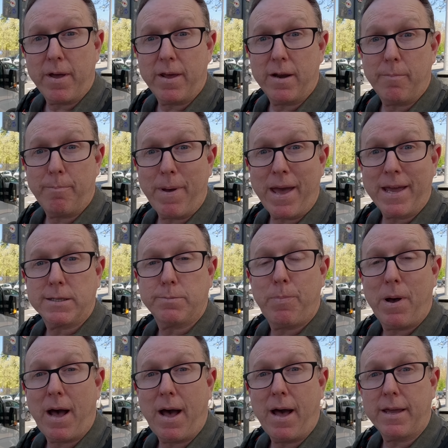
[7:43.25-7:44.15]
and it makes
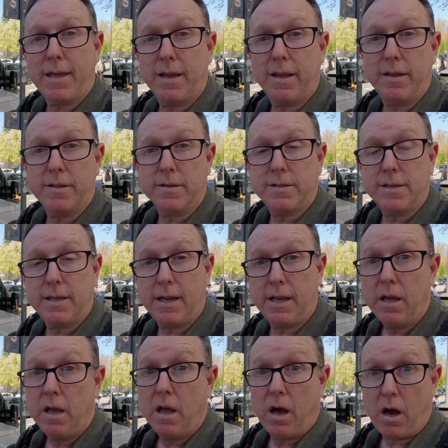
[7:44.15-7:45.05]
parking in the
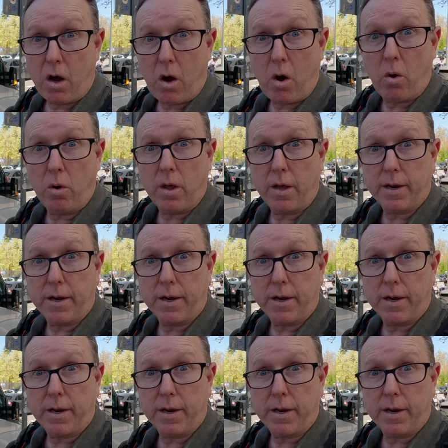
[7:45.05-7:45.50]
city a whole lot